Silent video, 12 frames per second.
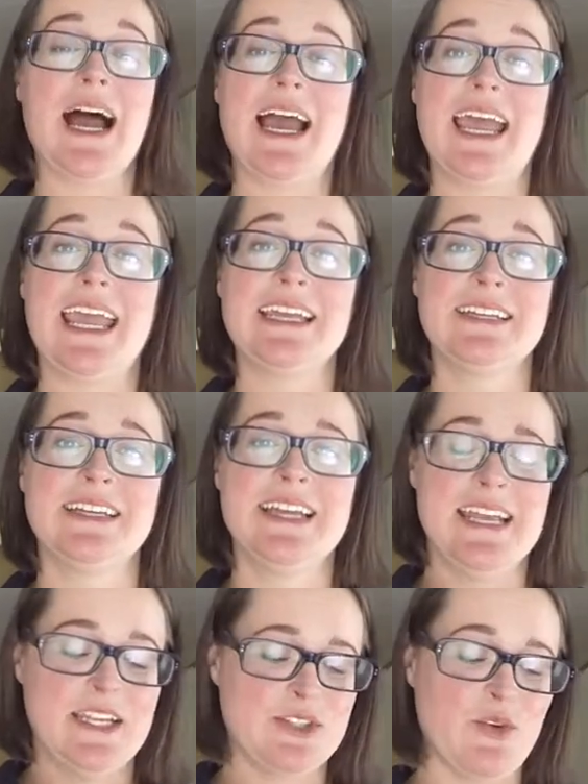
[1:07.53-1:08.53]
I
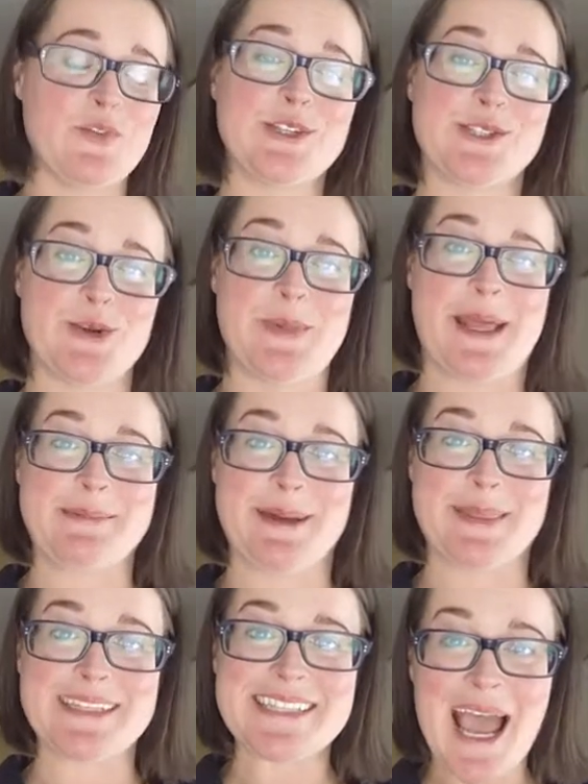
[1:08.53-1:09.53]
don't feel so bad
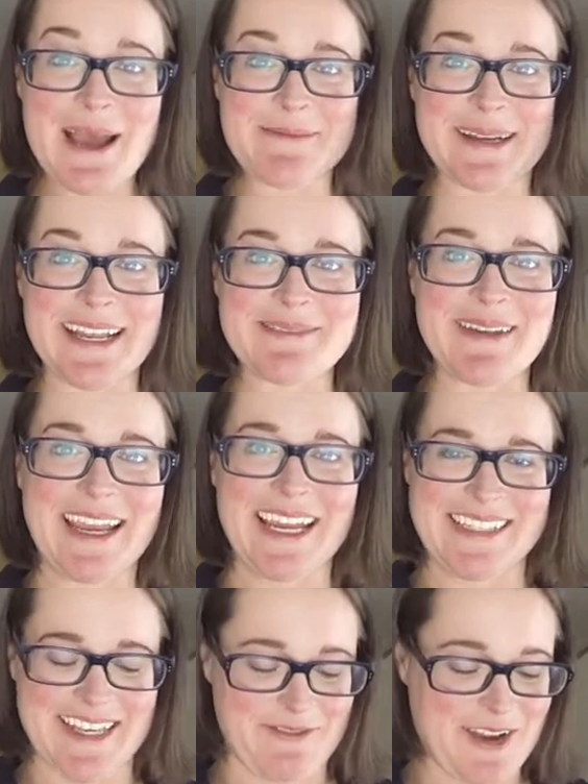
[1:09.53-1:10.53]
about this happening
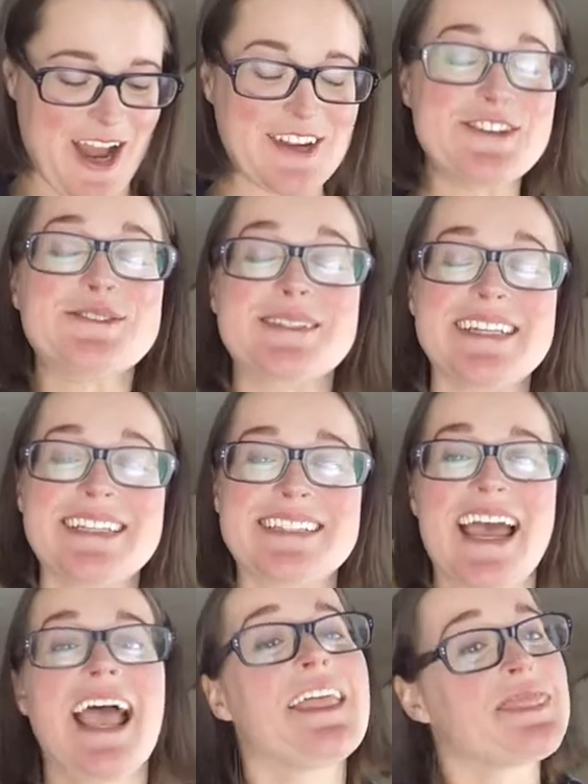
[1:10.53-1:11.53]
because I've got new seeds
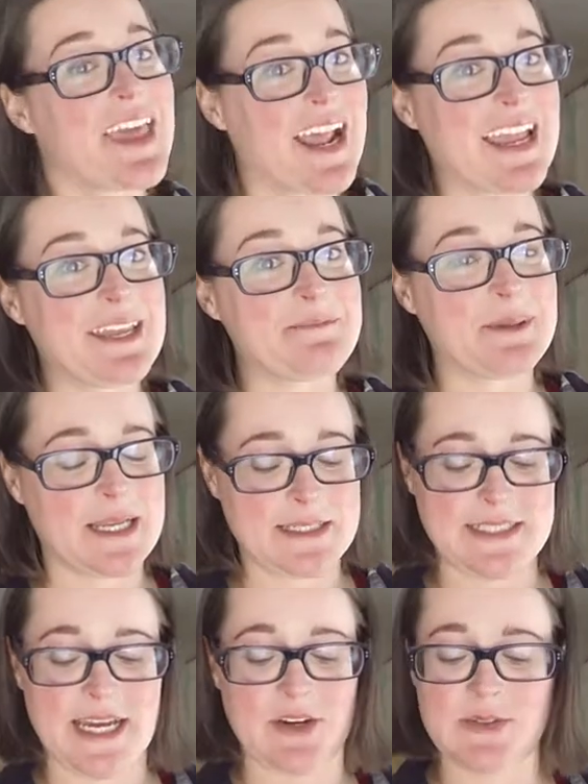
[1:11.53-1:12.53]
that I can
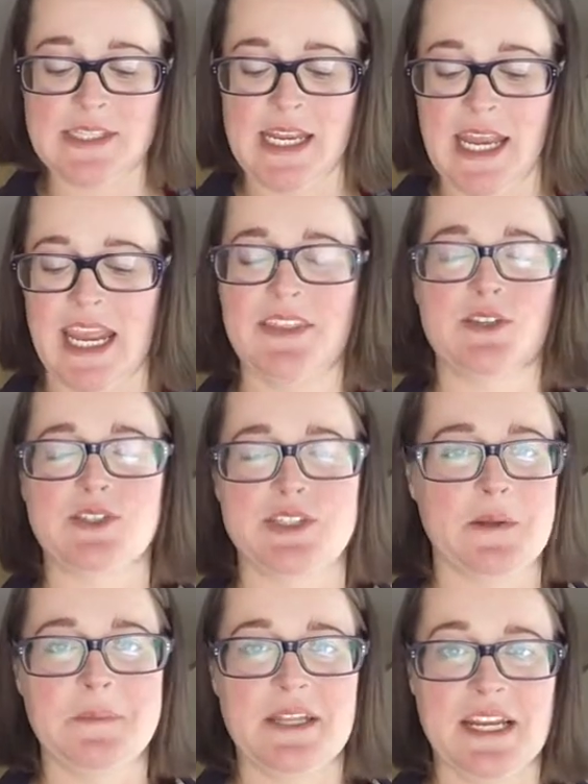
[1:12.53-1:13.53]
plant out, and there's
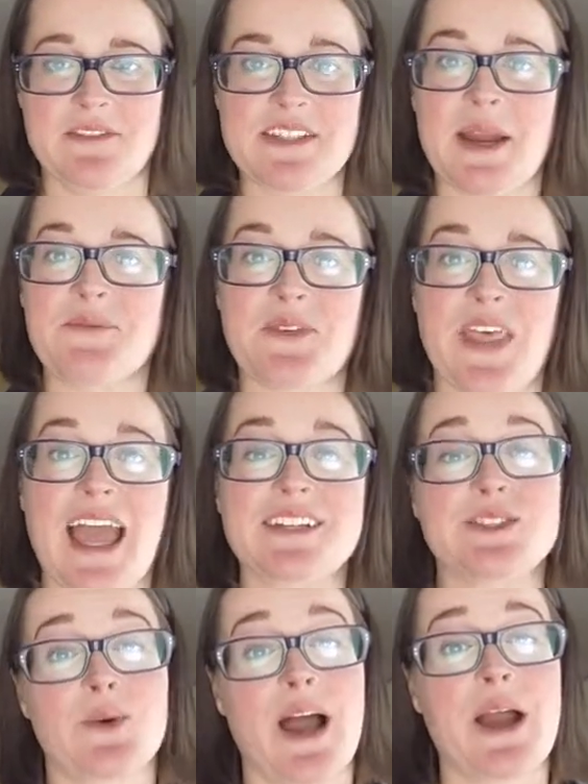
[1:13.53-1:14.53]
still plenty of time for that.
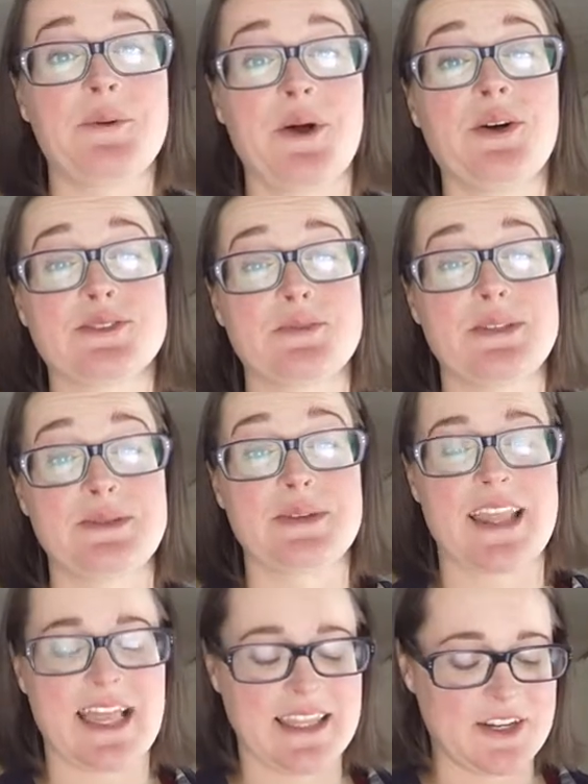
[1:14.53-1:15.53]
So I will also be doing
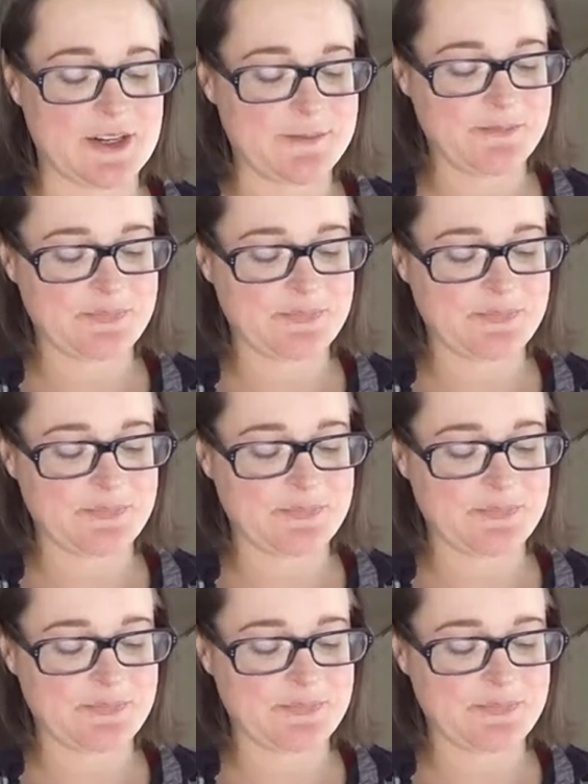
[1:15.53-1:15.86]
that later.